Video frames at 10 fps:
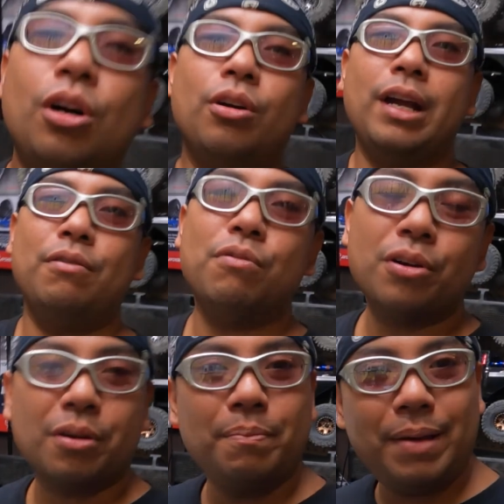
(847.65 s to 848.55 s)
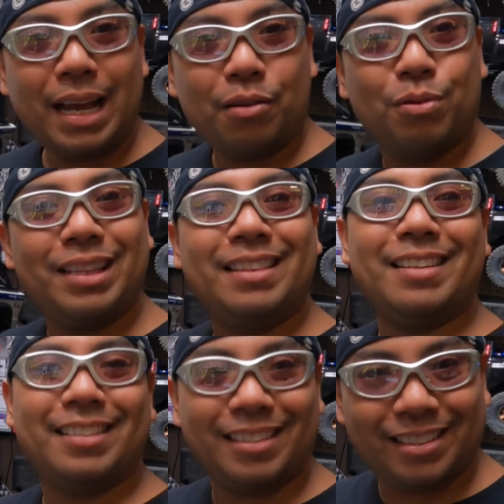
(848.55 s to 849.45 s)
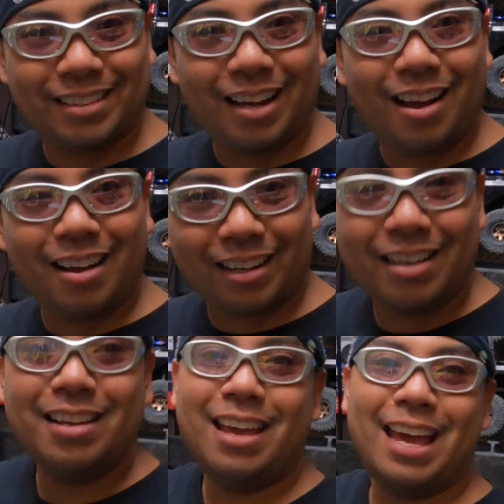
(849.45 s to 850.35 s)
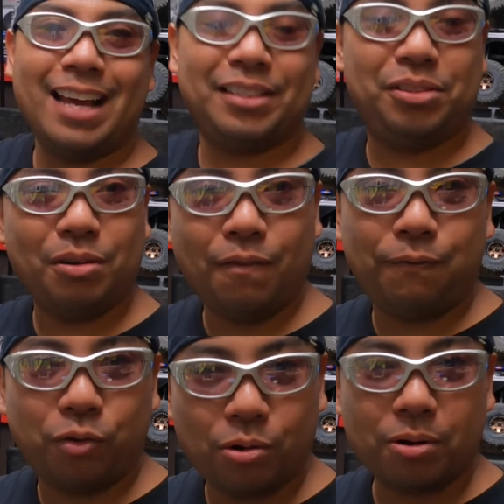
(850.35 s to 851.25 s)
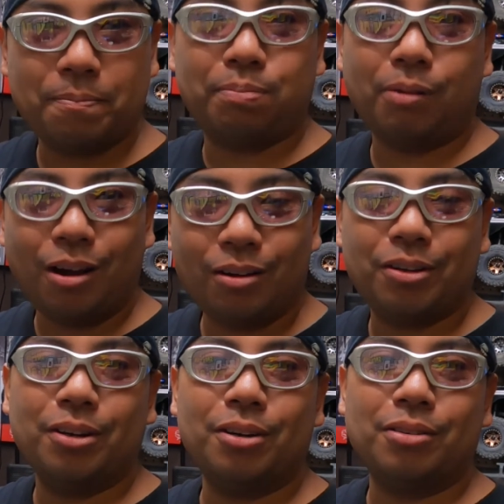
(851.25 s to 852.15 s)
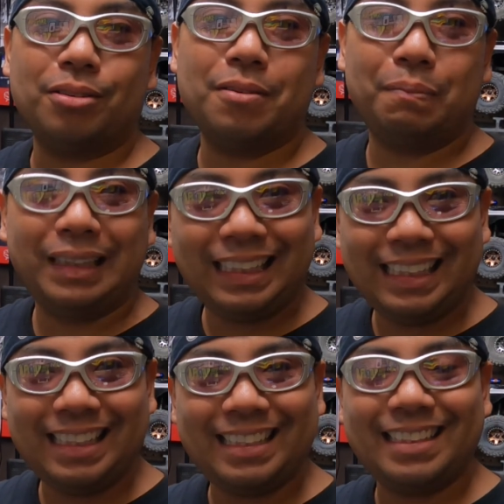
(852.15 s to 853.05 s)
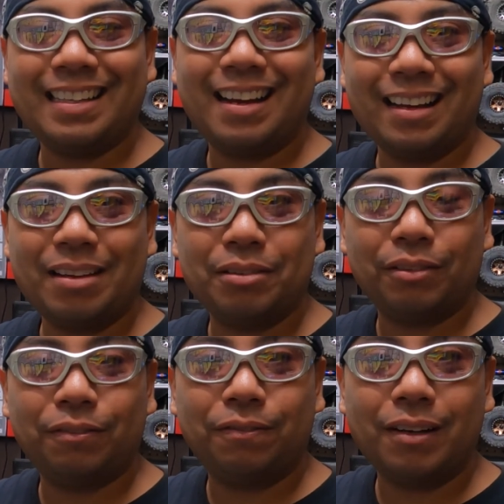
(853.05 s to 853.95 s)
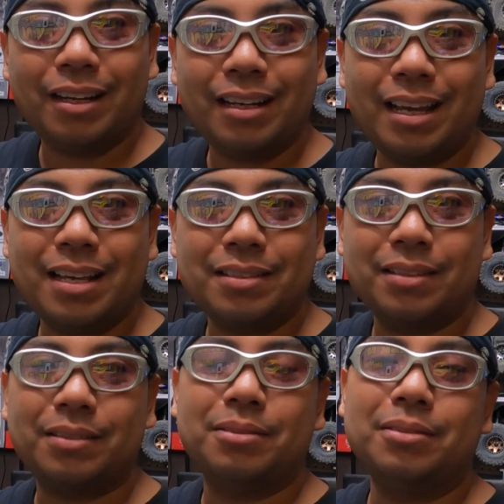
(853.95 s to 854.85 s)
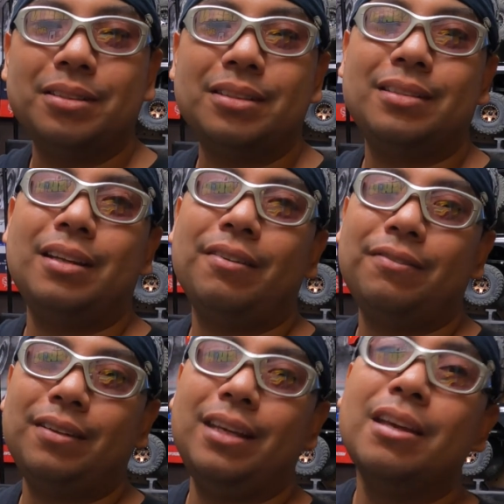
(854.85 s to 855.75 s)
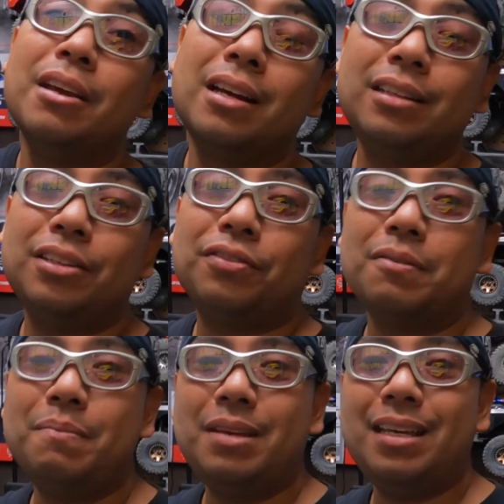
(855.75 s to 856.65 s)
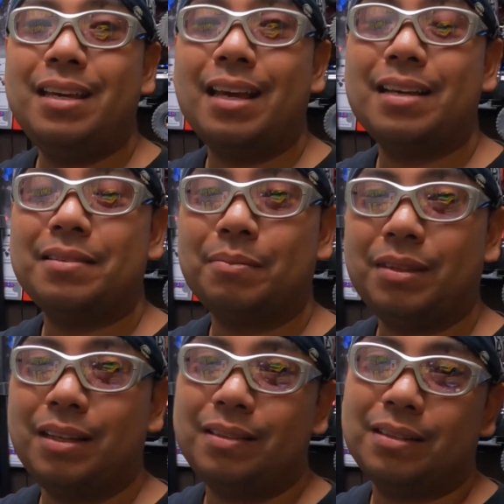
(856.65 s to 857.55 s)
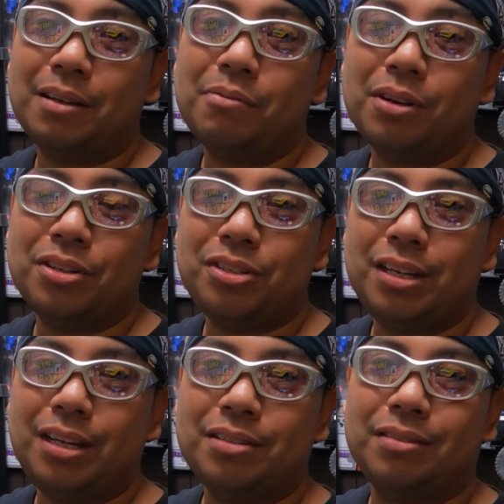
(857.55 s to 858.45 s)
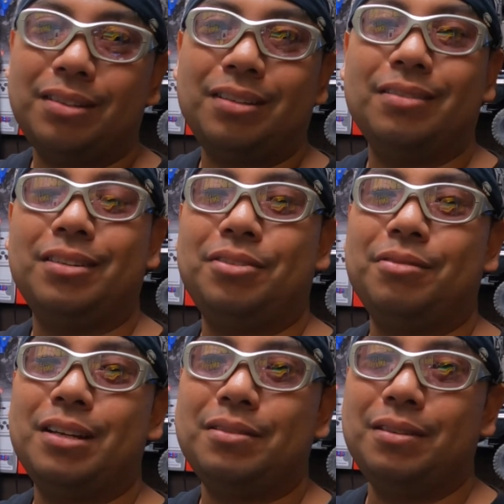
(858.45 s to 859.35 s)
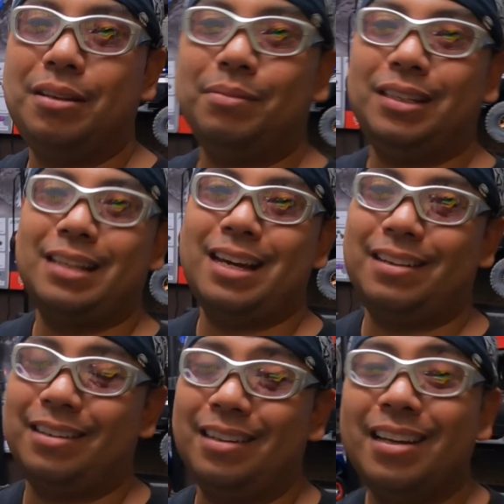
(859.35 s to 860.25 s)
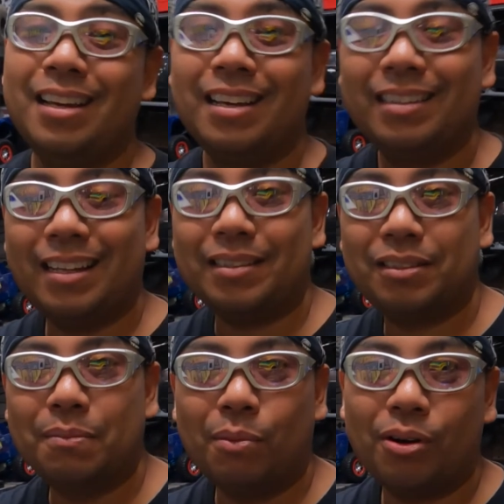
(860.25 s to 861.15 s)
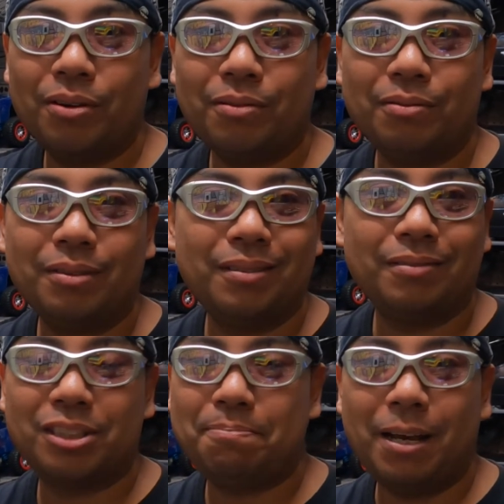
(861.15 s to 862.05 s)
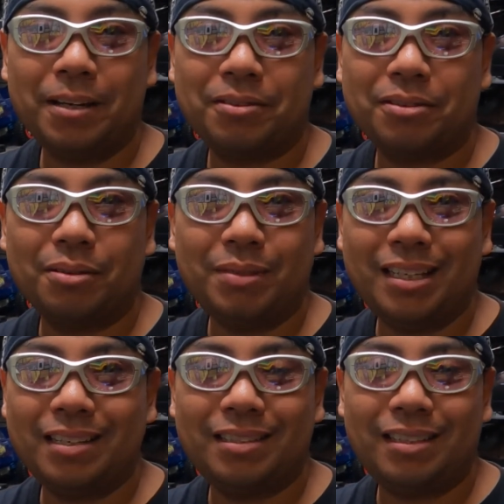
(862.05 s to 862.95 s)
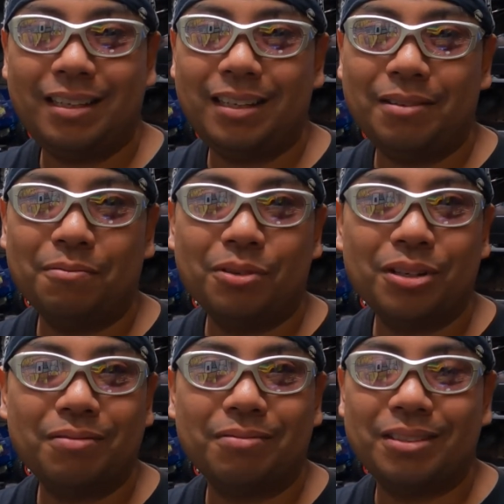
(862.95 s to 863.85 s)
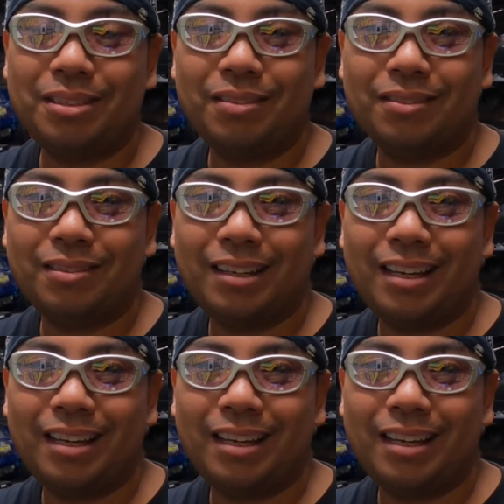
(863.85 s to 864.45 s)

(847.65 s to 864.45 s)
Alright, welcome back with the stock Axial Ford Bronco. Completely stock. It's fun. It has this coolness. Definitely, at least for me, it has some things that I want to change on there and address. Namely that smart Spectrum ESC in one receiver.